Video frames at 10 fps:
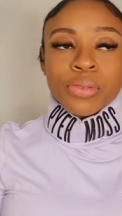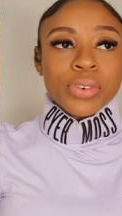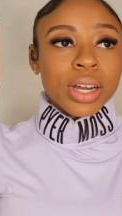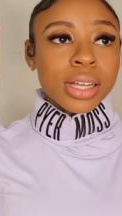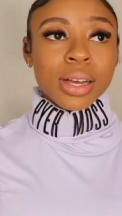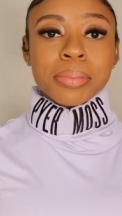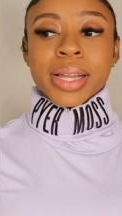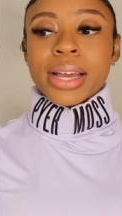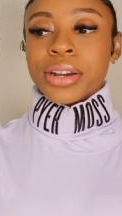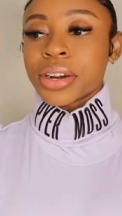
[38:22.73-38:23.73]
for a young
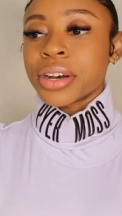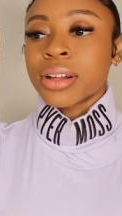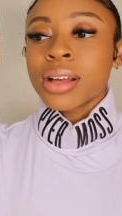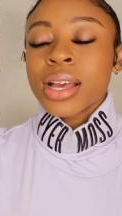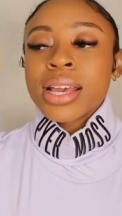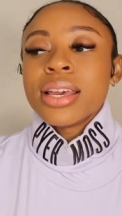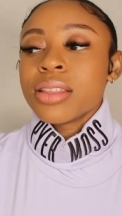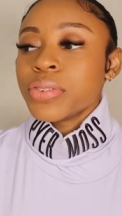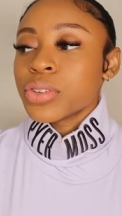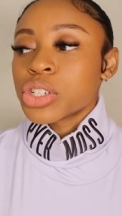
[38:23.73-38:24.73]
black girl in
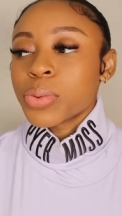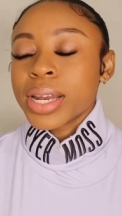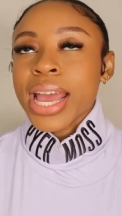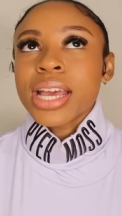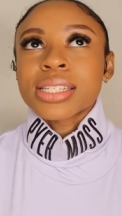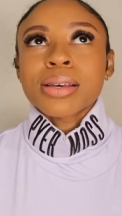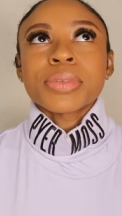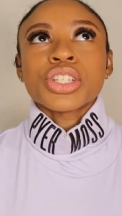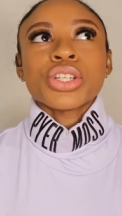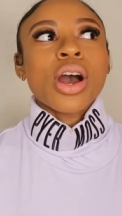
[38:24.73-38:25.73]
the future one day. And
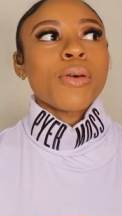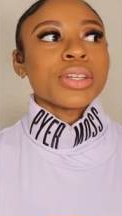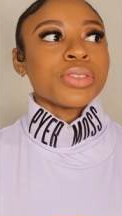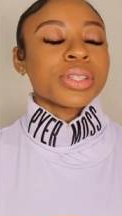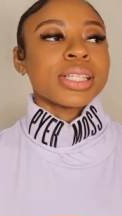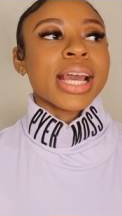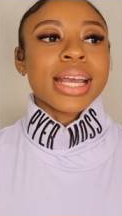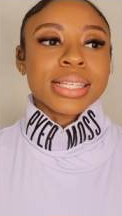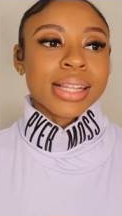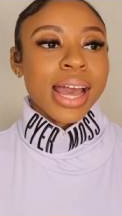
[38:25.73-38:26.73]
something she always used to
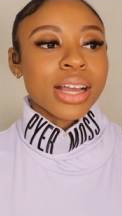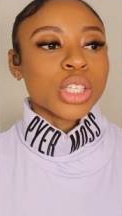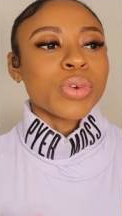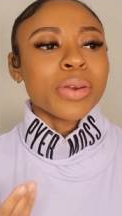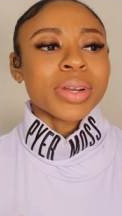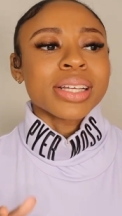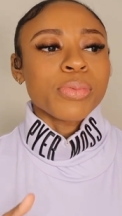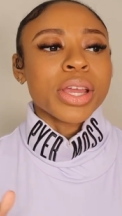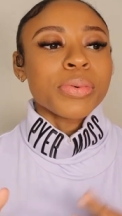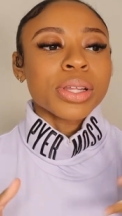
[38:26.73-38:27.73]
say is like, cause we were,
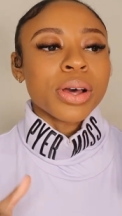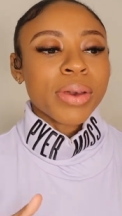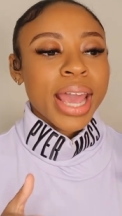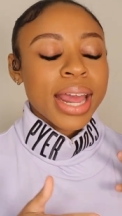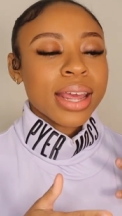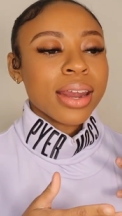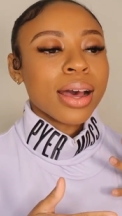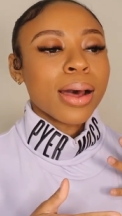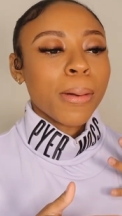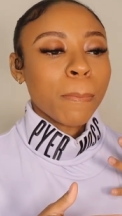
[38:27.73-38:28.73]
we were located,
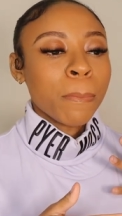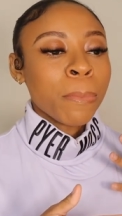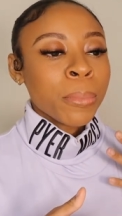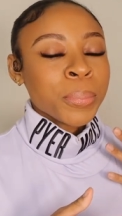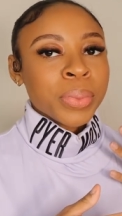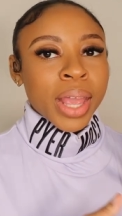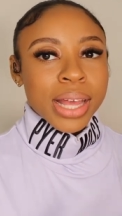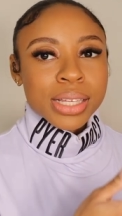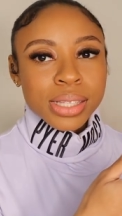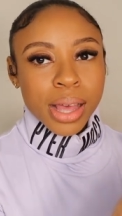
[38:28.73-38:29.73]
um,
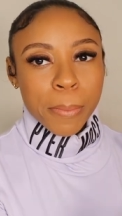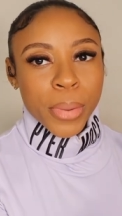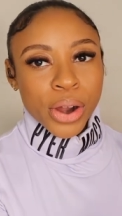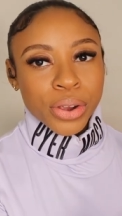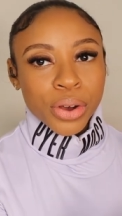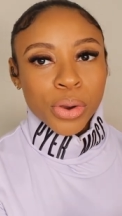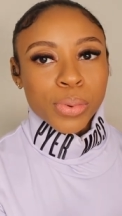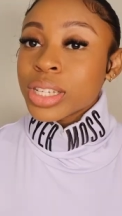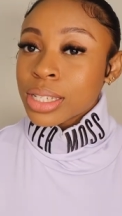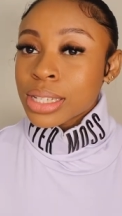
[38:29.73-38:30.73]
in San Marco,
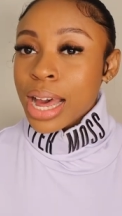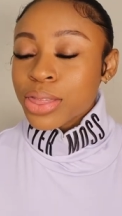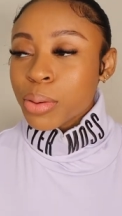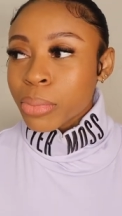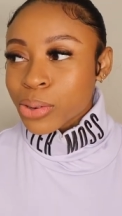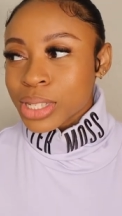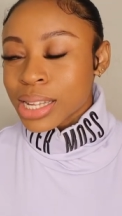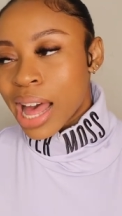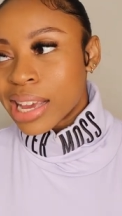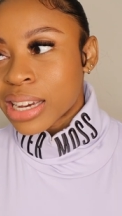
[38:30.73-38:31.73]
which is not the most
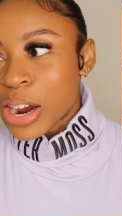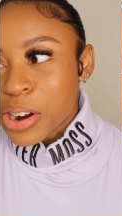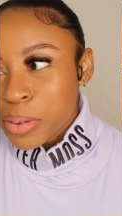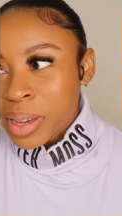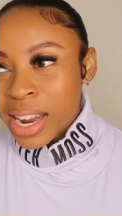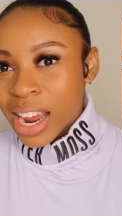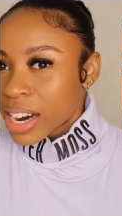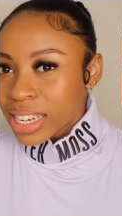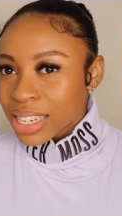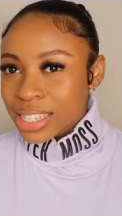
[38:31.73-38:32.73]
like urban
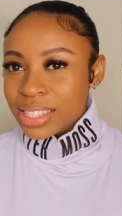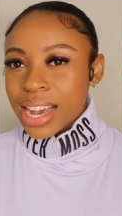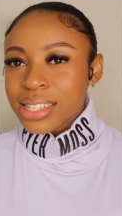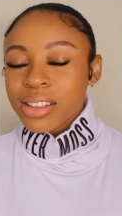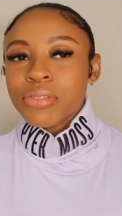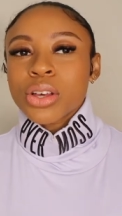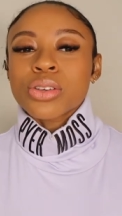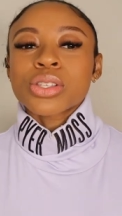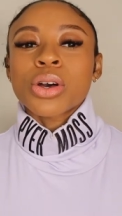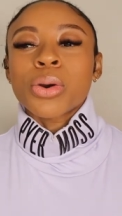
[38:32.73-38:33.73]
area in Jacksonville.
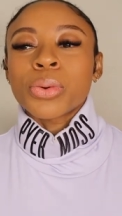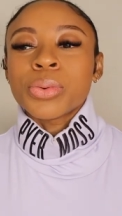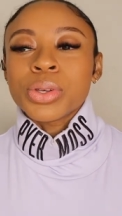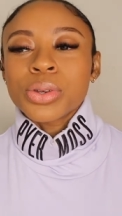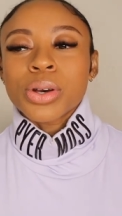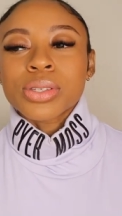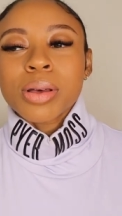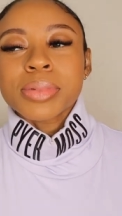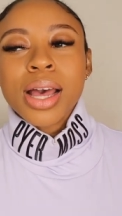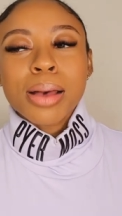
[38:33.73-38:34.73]
So, you know,
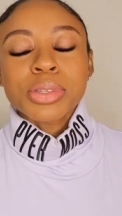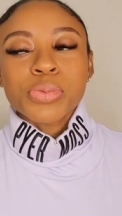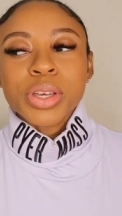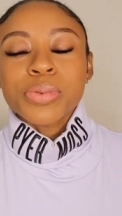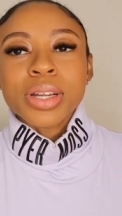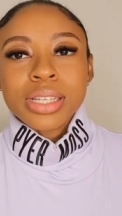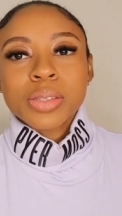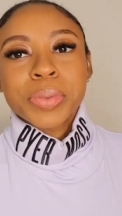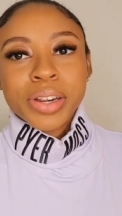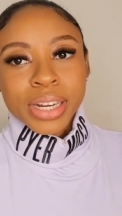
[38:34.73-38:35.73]
sometimes we would
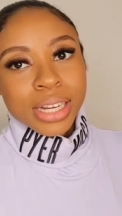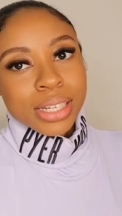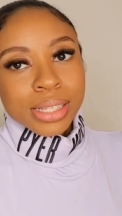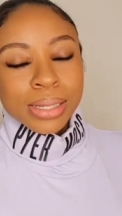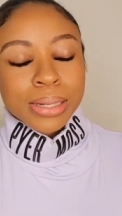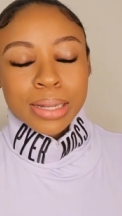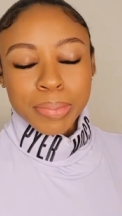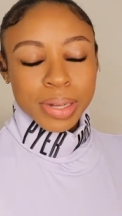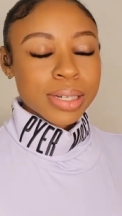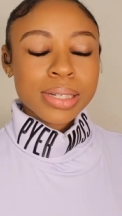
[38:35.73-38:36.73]
experience a little
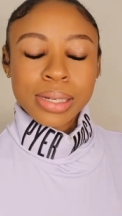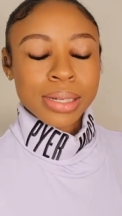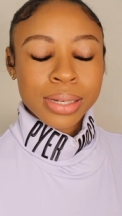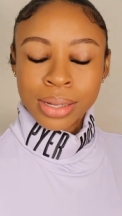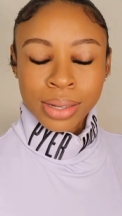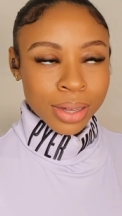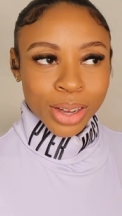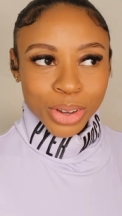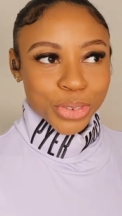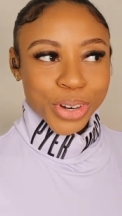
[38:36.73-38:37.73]
bit of
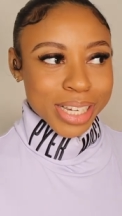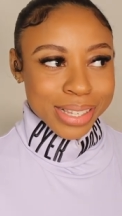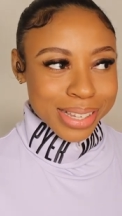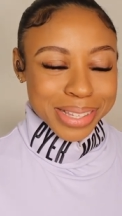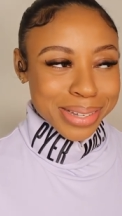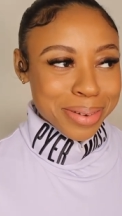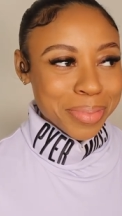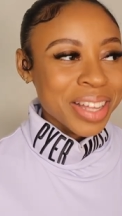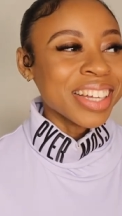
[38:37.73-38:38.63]
racism,